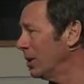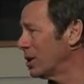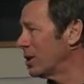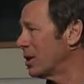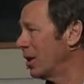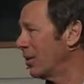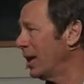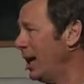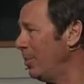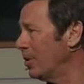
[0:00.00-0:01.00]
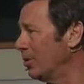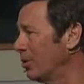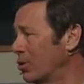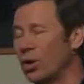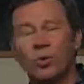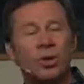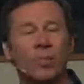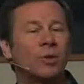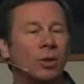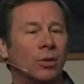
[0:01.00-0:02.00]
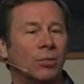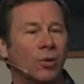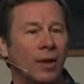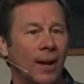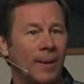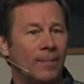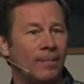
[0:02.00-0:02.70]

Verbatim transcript: It's just not going to happen. There's no substitute for that.